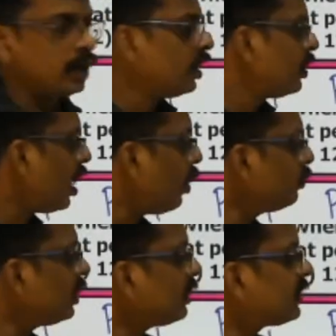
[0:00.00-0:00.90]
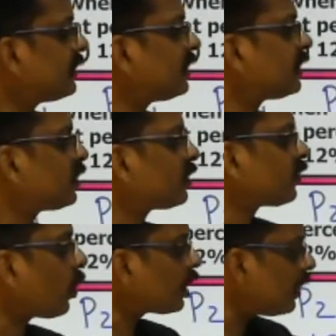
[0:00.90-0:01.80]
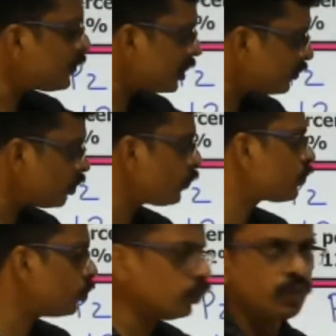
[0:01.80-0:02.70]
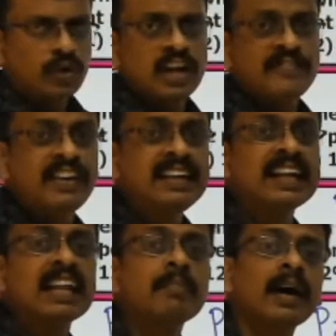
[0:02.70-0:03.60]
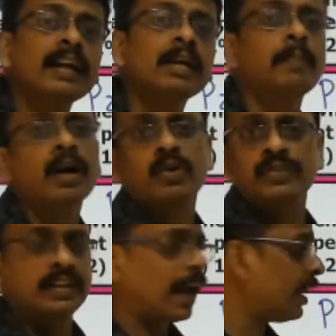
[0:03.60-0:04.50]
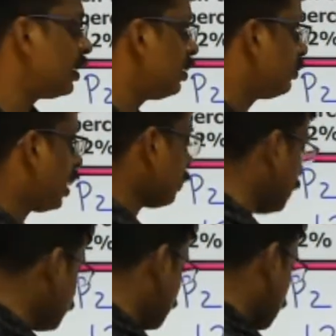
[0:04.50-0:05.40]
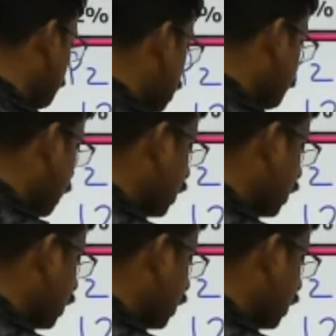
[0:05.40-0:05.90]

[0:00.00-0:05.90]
Now the total efficiency of 2 fill the remaining part of the tank. That means the remaining part